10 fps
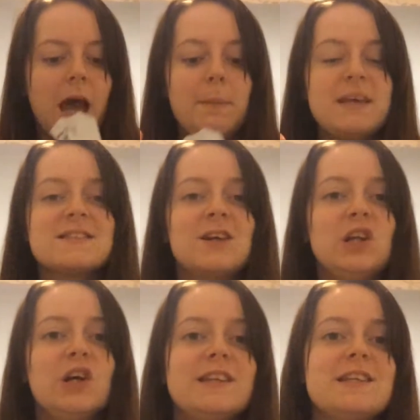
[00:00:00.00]
I best
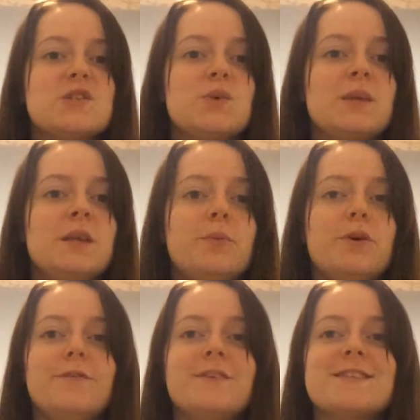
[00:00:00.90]
not light these up when the
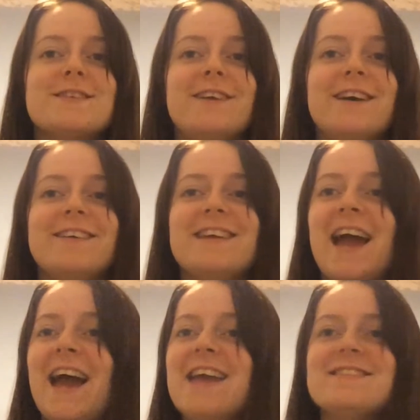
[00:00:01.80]
boyfriend's around. He
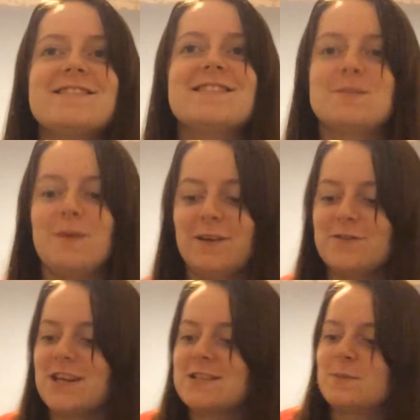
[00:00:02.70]
hates the smell
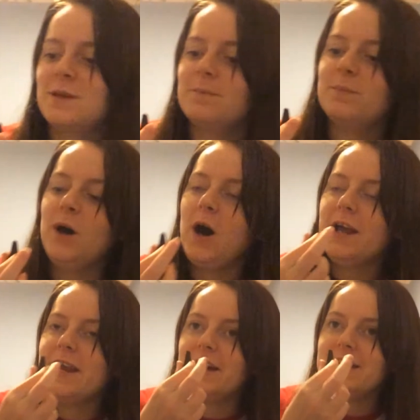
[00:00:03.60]
of jasmine, but
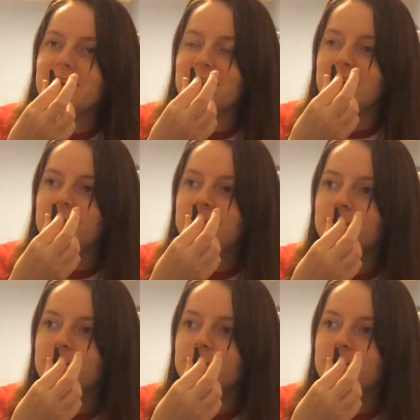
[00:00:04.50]
I like it.